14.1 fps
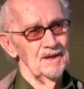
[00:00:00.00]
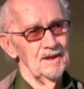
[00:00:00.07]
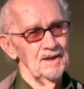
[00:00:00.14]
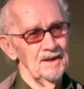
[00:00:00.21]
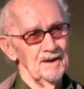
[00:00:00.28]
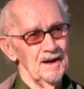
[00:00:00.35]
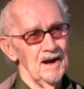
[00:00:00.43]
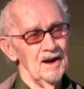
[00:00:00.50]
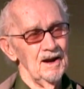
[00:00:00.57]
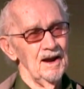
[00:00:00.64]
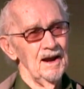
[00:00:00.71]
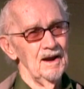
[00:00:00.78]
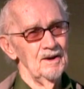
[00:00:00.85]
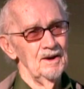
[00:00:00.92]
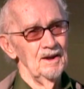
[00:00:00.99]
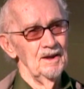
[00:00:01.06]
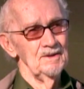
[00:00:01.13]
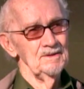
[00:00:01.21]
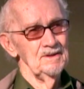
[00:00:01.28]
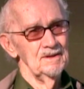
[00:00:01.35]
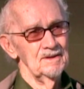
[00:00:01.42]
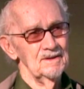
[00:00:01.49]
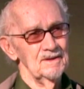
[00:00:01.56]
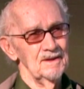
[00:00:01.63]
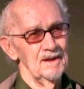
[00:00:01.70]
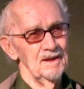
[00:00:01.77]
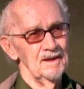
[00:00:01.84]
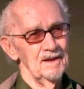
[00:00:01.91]
in our area.
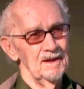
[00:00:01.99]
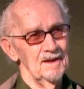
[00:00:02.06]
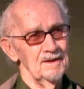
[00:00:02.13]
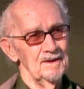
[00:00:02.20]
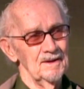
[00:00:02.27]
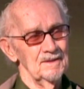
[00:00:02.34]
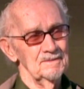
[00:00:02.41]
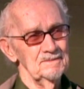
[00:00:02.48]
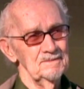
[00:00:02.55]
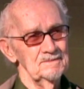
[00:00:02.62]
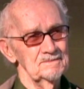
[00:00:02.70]
And